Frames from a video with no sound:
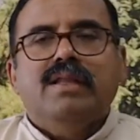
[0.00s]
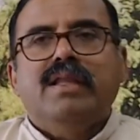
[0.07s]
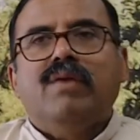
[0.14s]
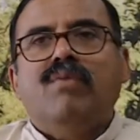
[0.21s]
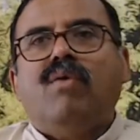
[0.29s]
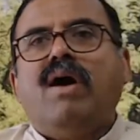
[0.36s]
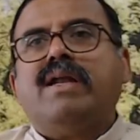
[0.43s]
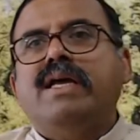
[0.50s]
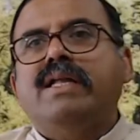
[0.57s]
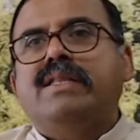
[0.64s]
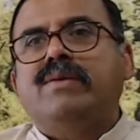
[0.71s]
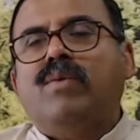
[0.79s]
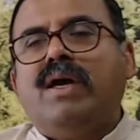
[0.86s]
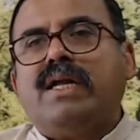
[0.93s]
Then what
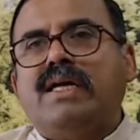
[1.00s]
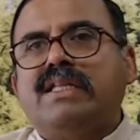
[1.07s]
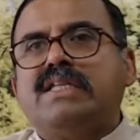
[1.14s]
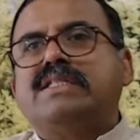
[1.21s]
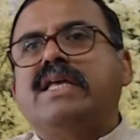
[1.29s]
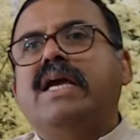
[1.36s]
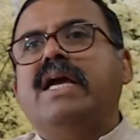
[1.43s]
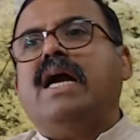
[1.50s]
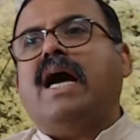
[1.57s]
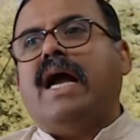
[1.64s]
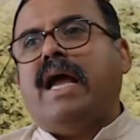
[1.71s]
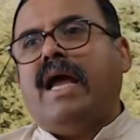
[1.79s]
others think I